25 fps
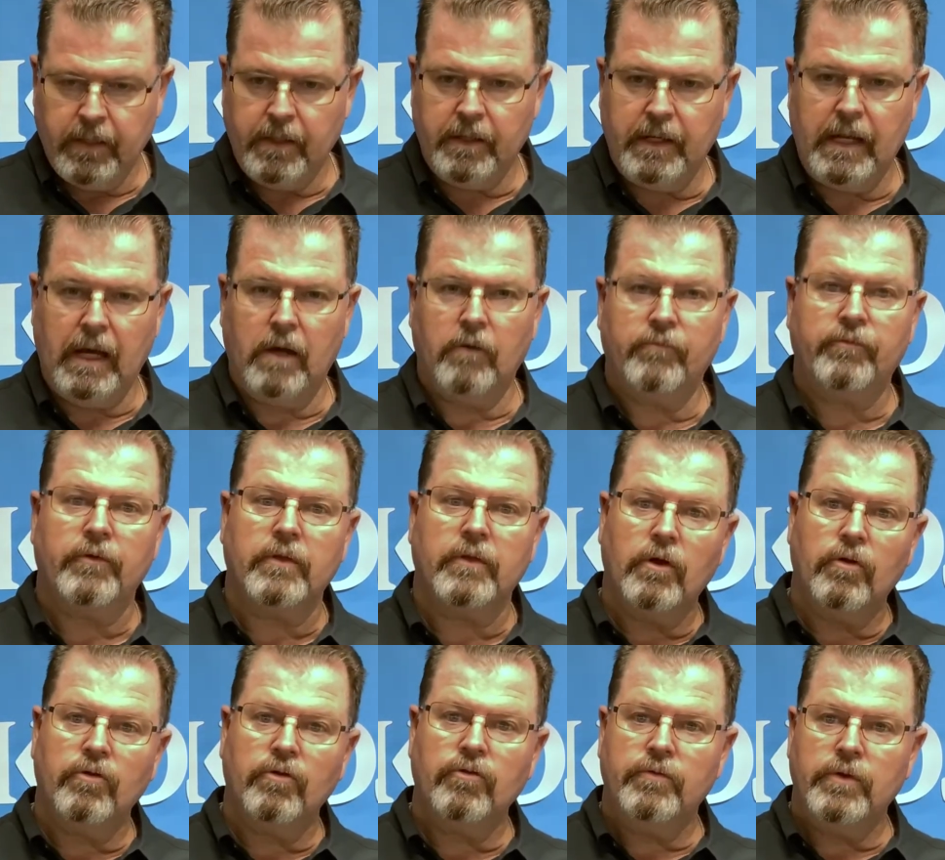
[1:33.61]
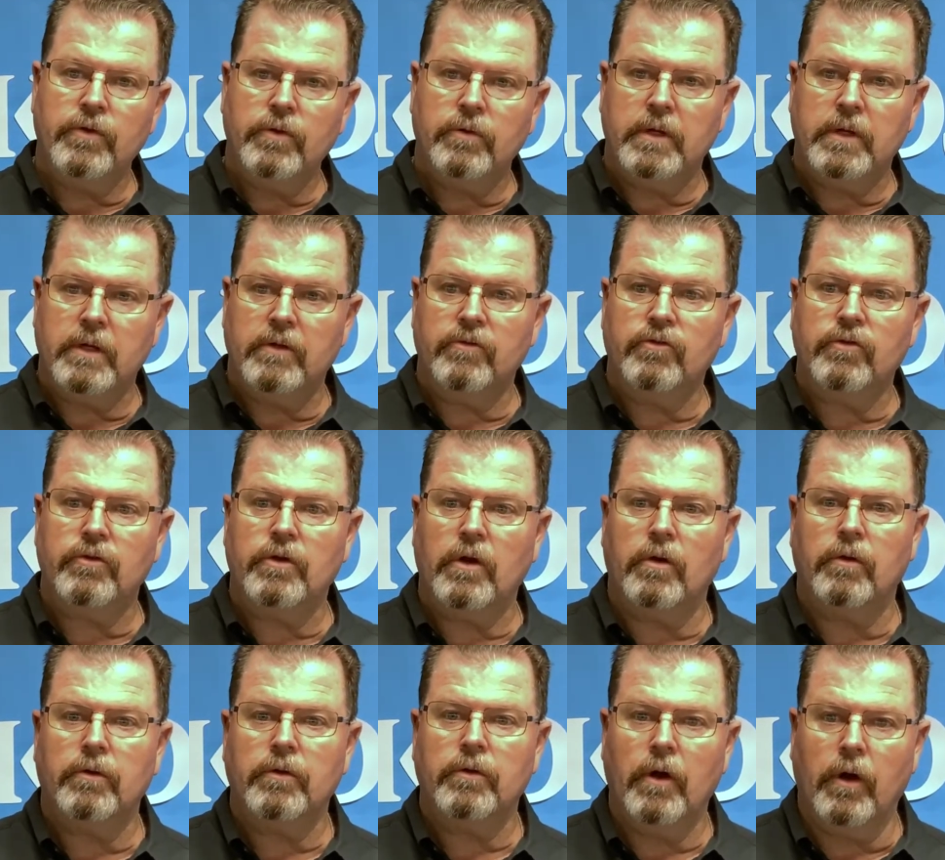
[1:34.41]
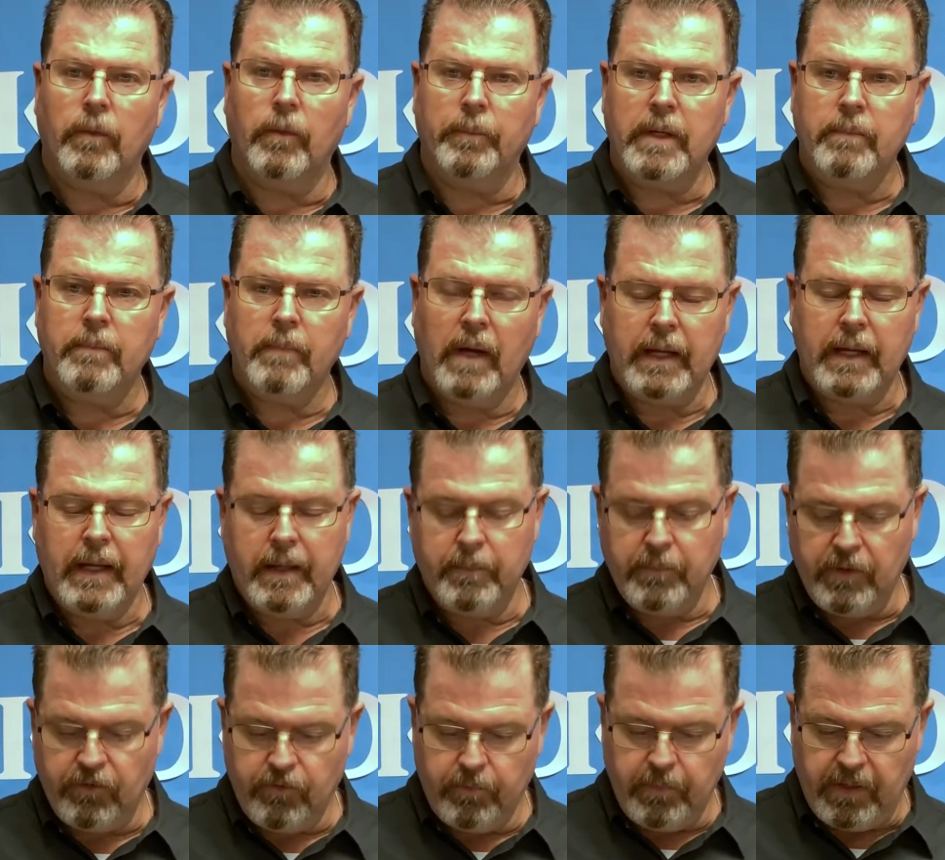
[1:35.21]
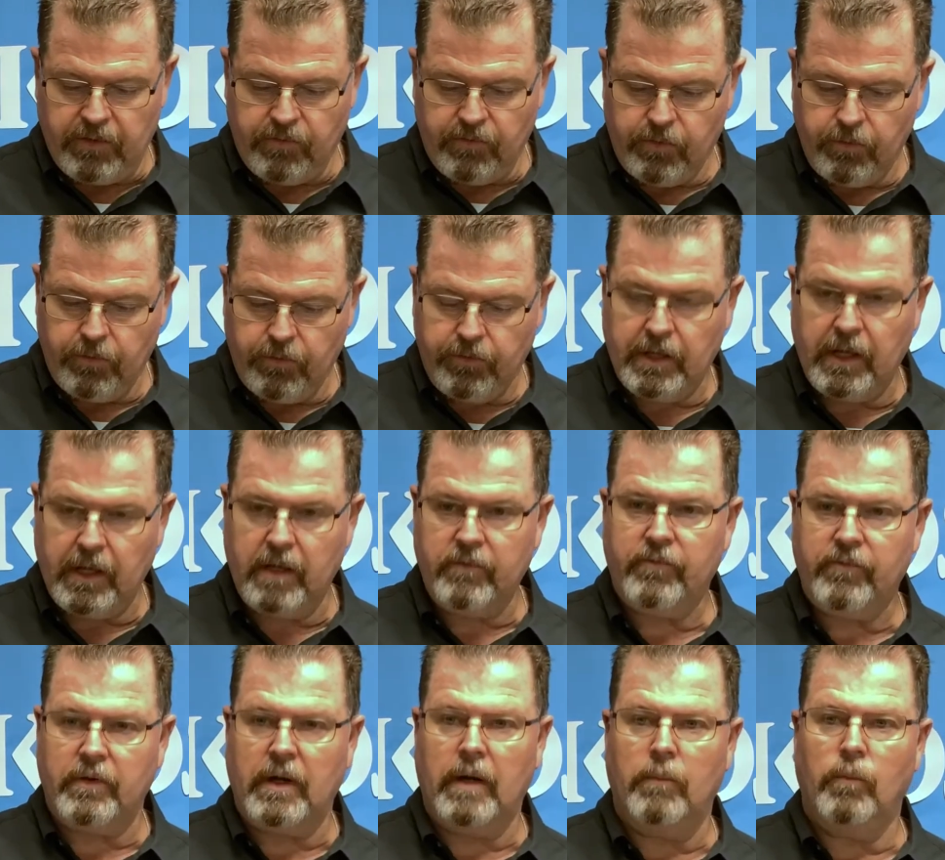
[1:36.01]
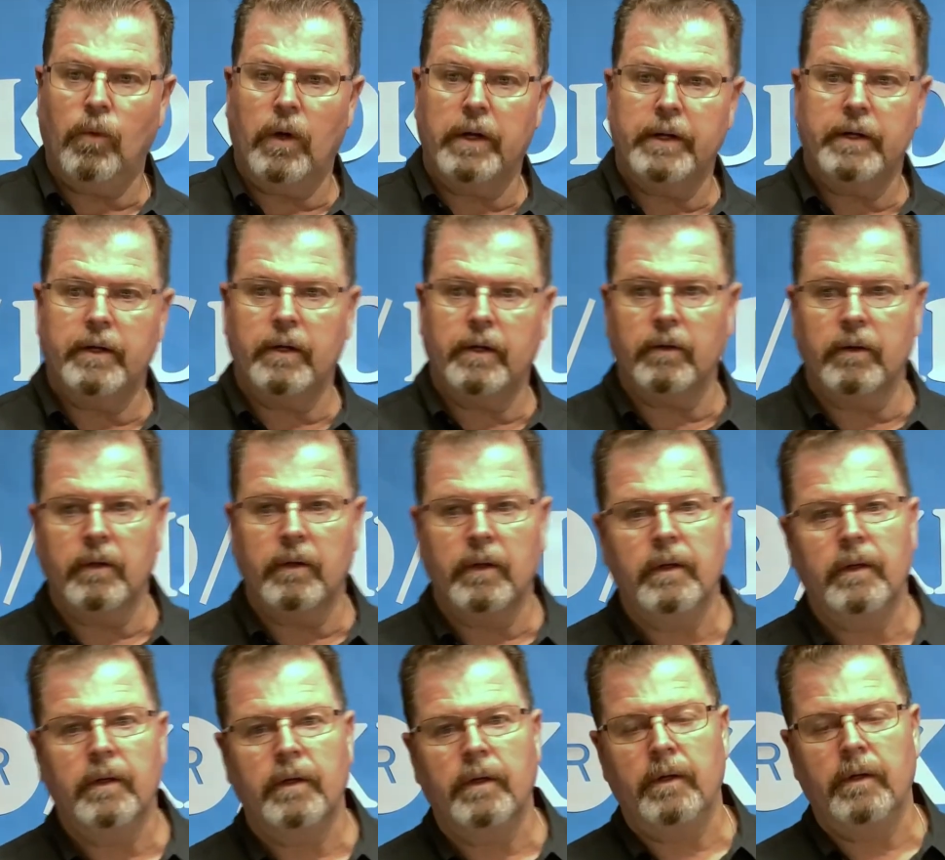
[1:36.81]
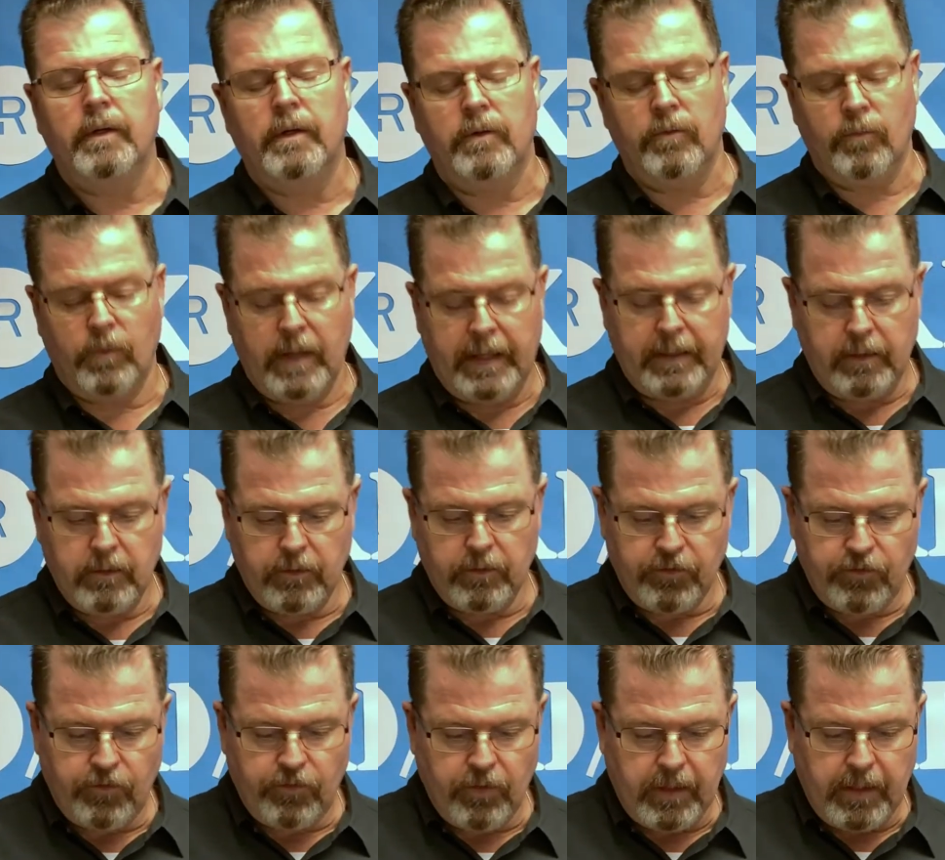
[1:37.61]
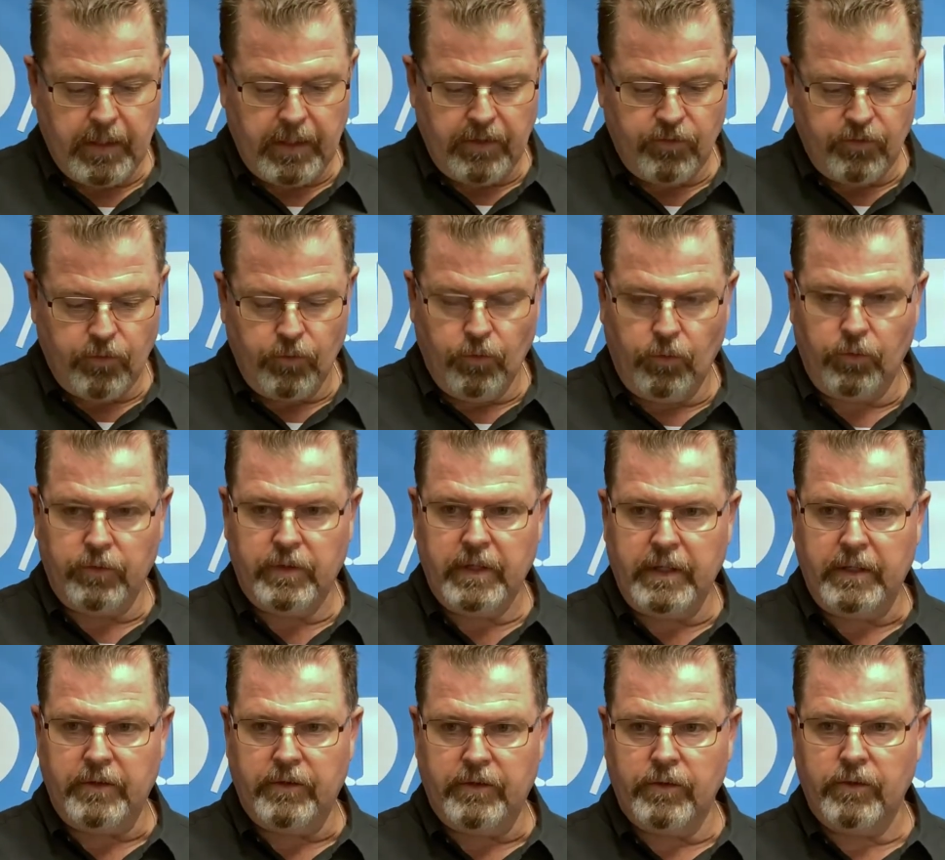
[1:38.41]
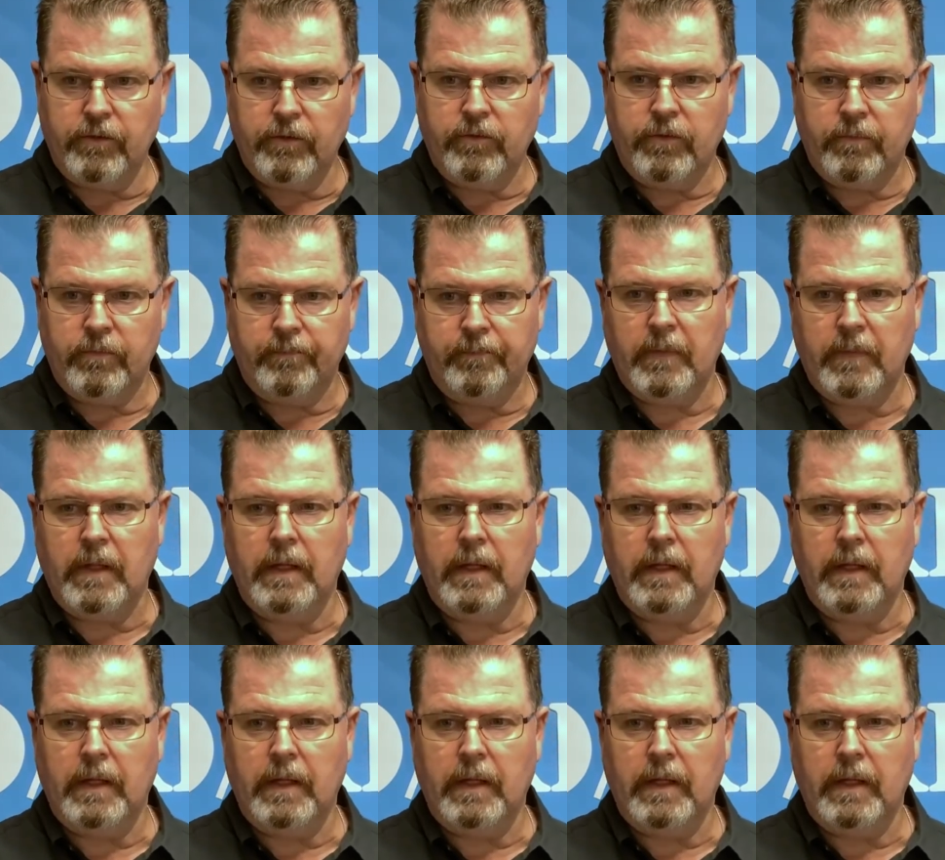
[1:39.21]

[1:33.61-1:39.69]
Now, for those of you kids who don't know me, my name is Mr. Jeff, and I'm one of your regular Sunday school teachers.